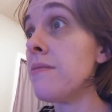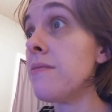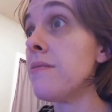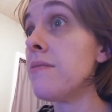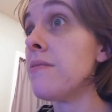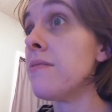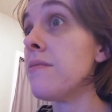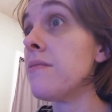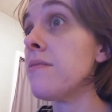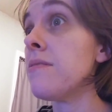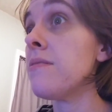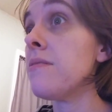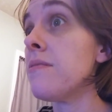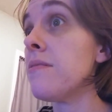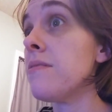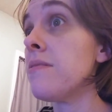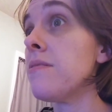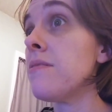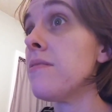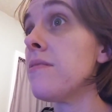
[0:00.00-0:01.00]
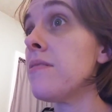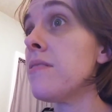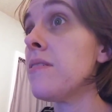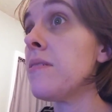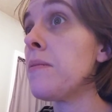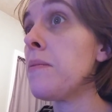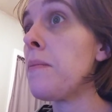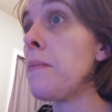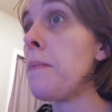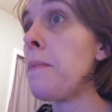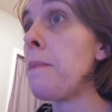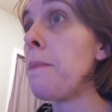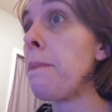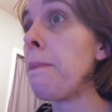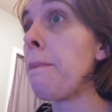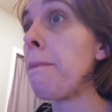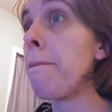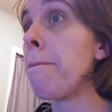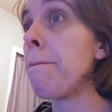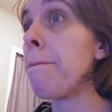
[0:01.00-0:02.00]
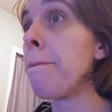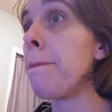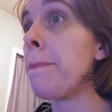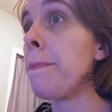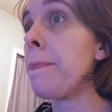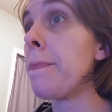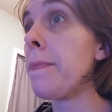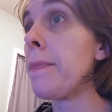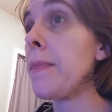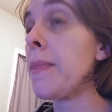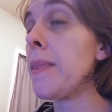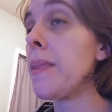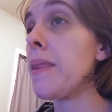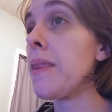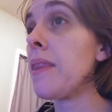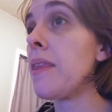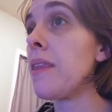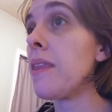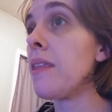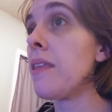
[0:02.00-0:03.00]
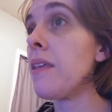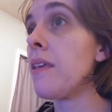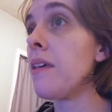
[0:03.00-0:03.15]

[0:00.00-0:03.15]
[no speech]